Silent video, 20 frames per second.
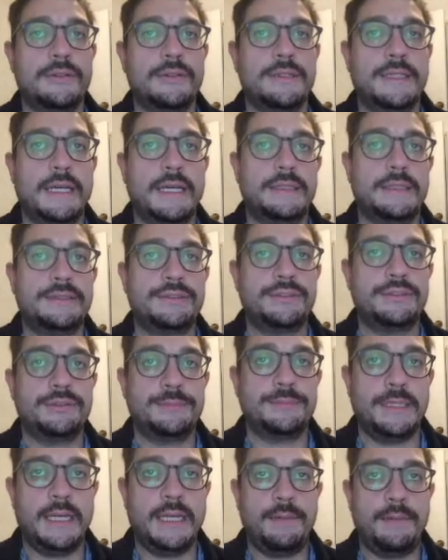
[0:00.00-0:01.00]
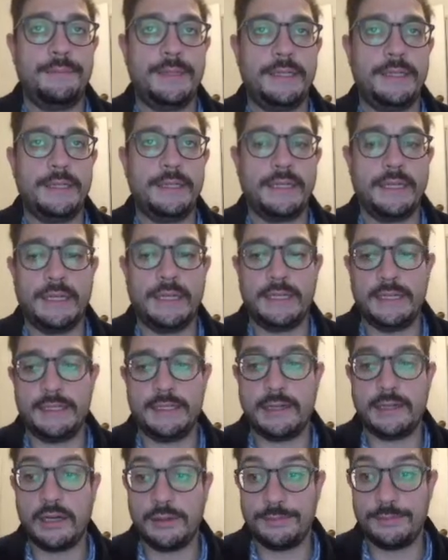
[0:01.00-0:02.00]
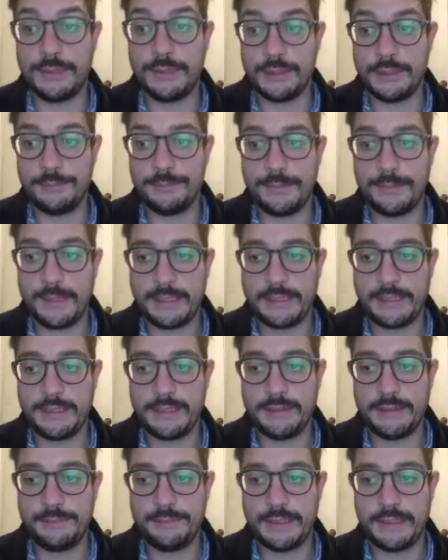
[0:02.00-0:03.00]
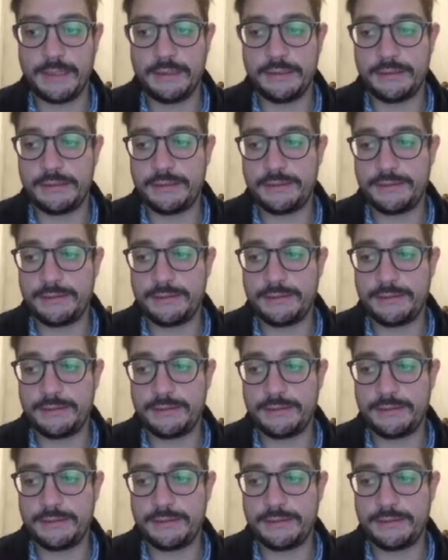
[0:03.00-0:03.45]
that should be happening, and I'll be back in a minute.